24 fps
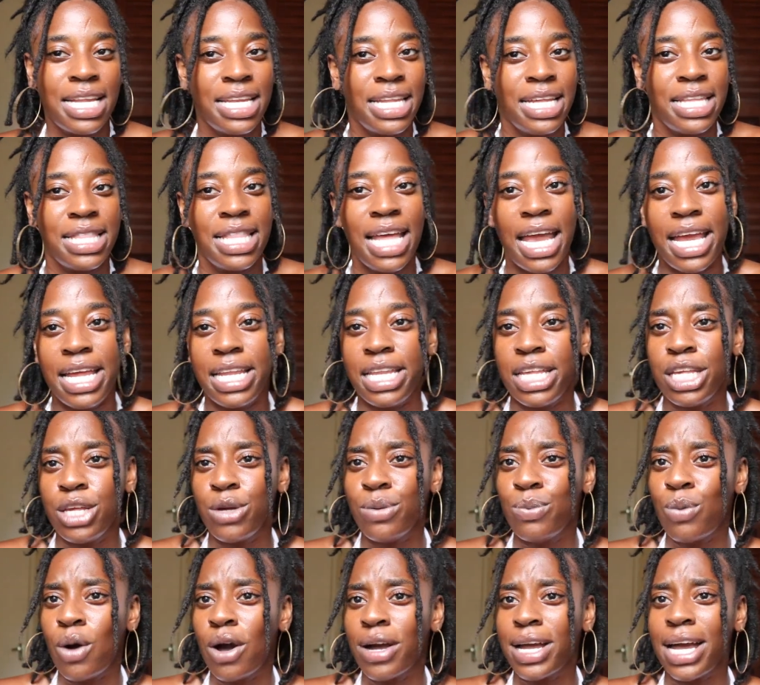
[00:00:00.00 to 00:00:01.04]
I need that, and then
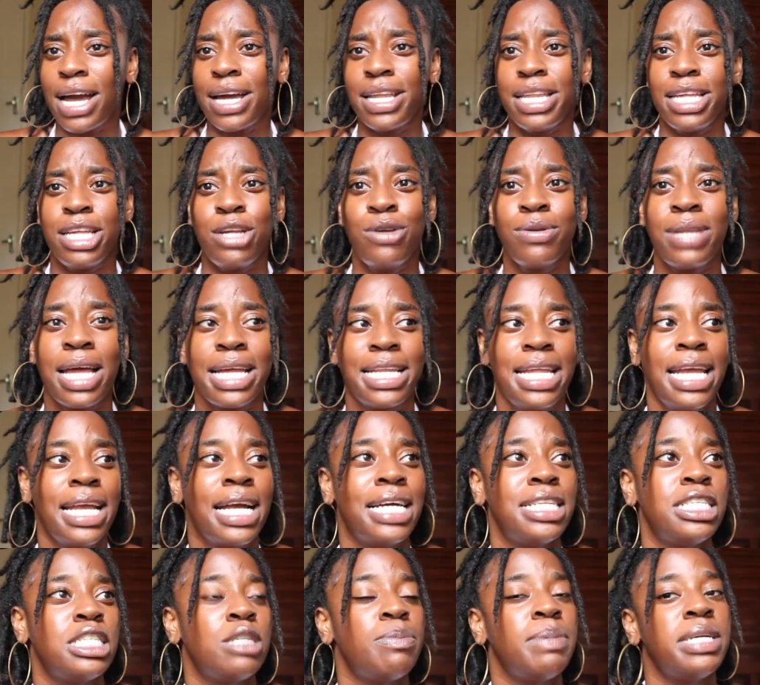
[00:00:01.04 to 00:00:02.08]
you walk out and you're like, dang,
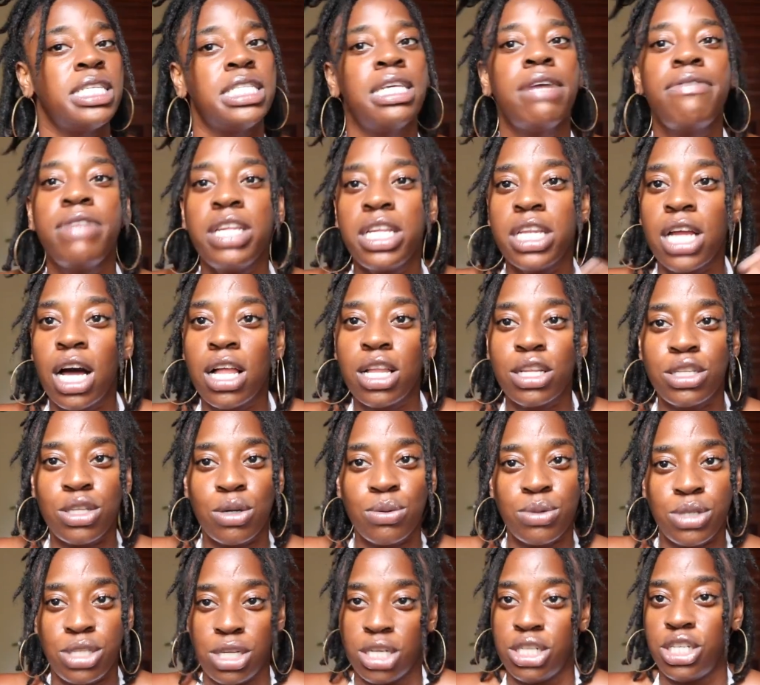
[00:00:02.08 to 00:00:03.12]
I just spent $70
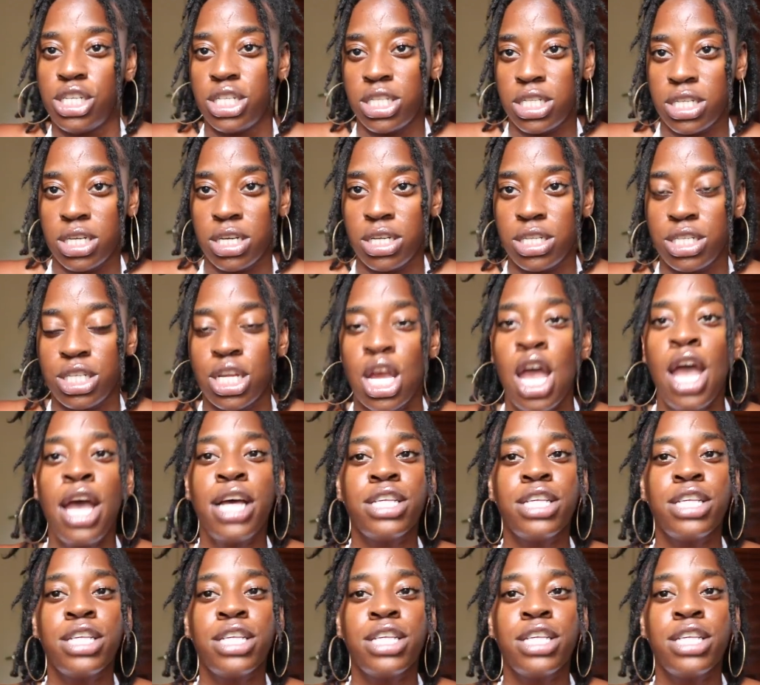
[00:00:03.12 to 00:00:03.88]
on such and such.